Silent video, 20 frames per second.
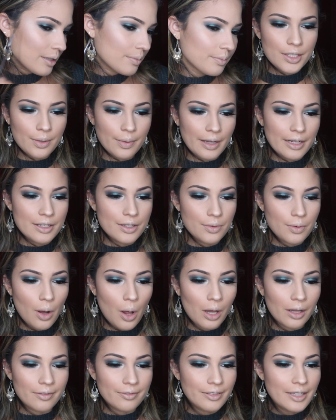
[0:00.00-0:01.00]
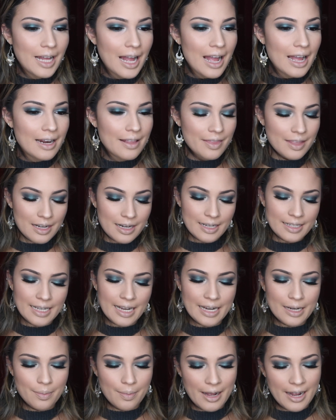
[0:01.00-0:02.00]
So I do all of that, then I
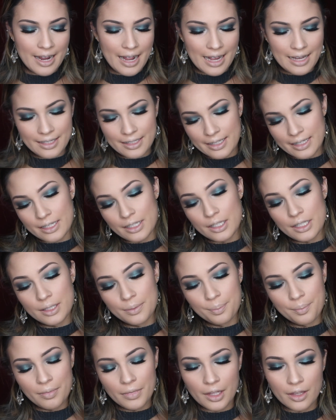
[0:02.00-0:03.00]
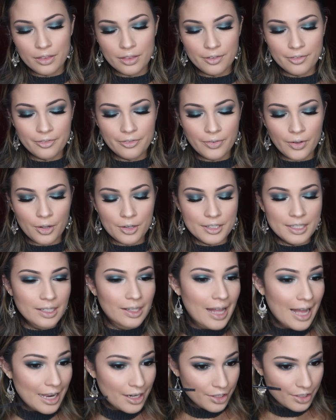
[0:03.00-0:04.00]
take my Essence the
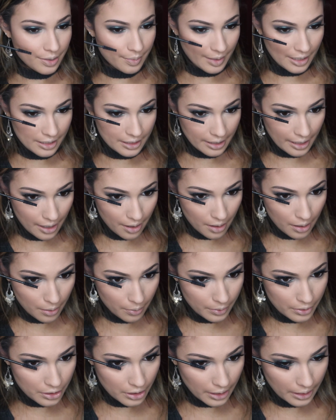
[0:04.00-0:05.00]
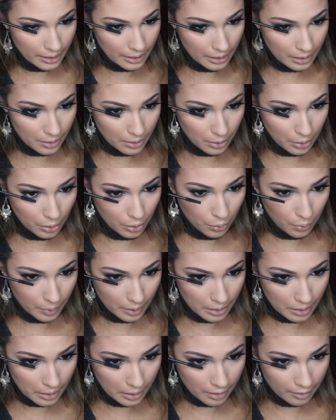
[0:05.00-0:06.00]
False Lashes mascara, which I need a new
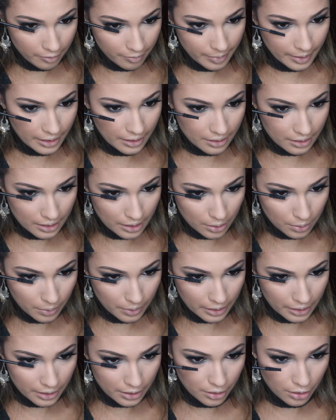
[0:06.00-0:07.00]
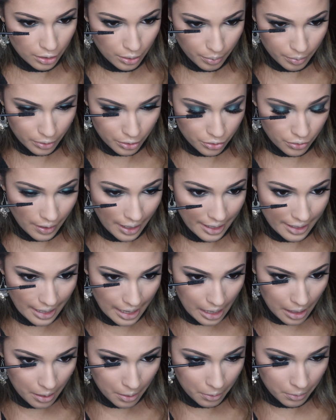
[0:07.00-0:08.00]
one of because this one is super dried
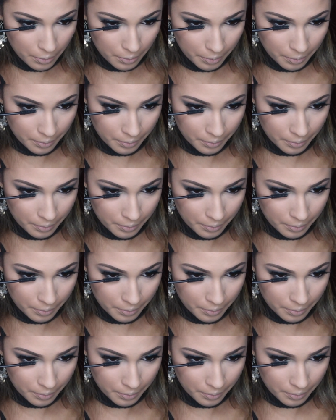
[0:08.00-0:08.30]
out.